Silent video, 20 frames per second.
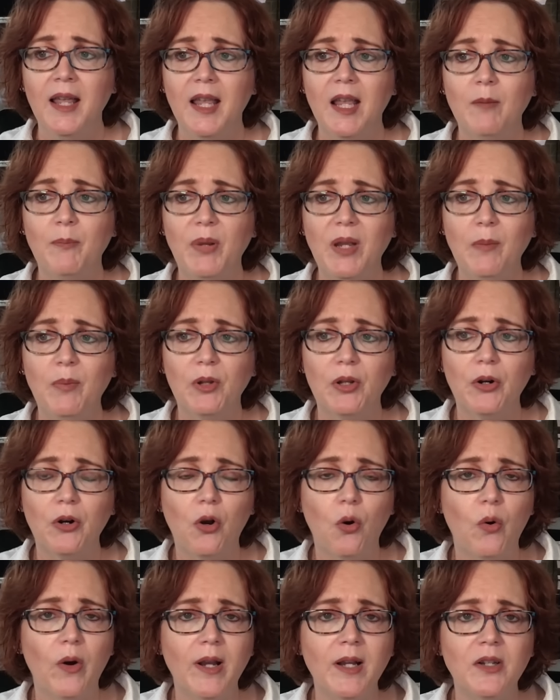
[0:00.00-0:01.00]
and people are
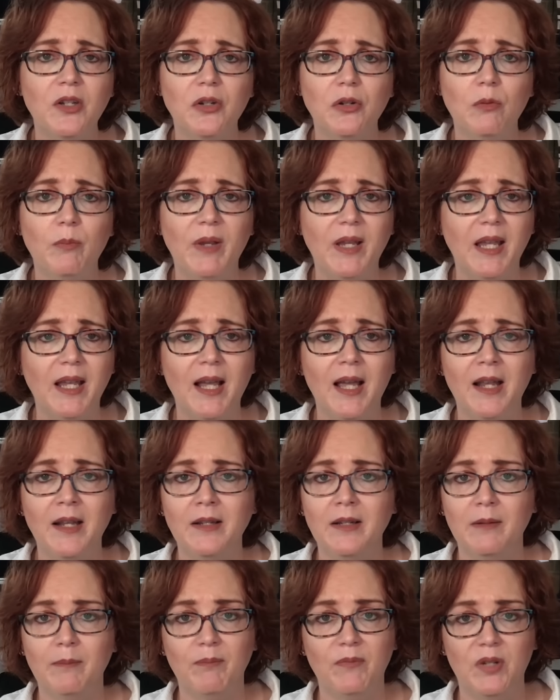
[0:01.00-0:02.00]
going to
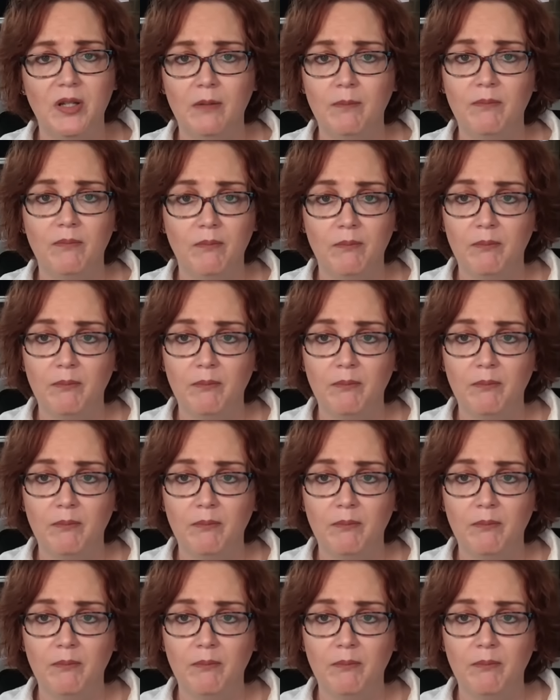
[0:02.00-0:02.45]
begin to, to